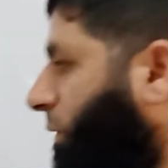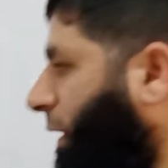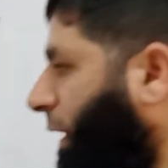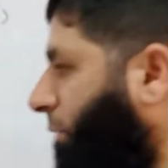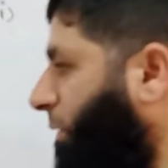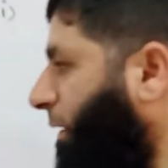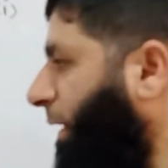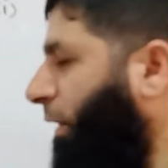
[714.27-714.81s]

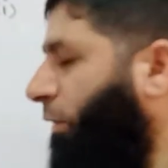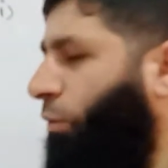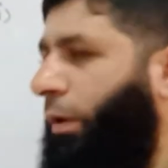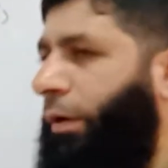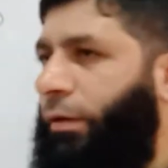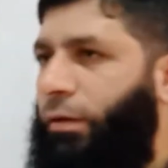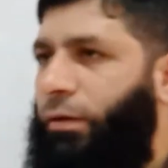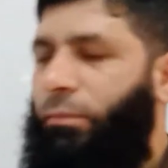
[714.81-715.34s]
can be
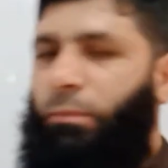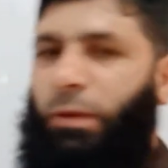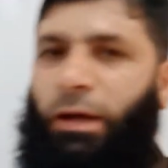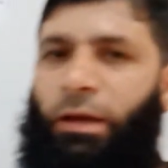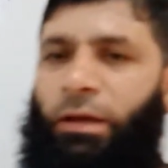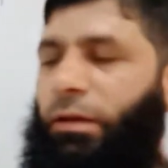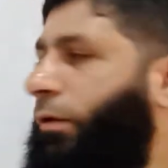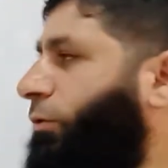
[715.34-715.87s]
calculated
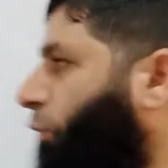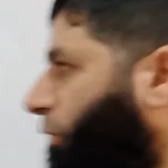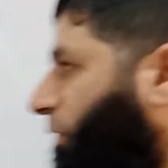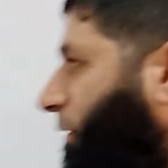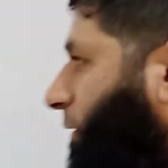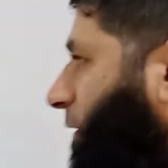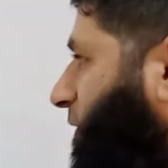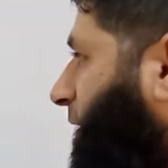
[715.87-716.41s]
by using this